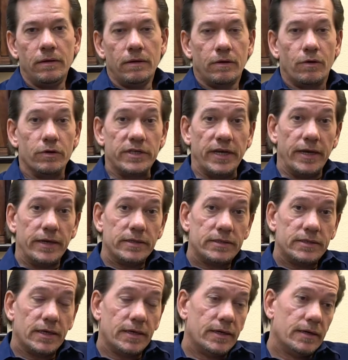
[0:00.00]

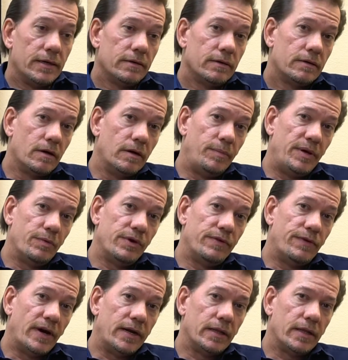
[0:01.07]
Cortana's going to be
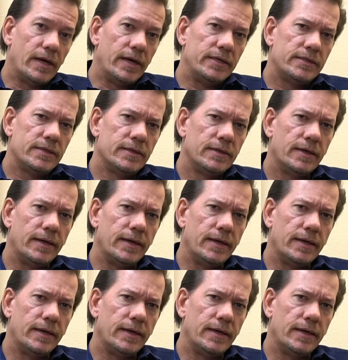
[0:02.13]
revitalized.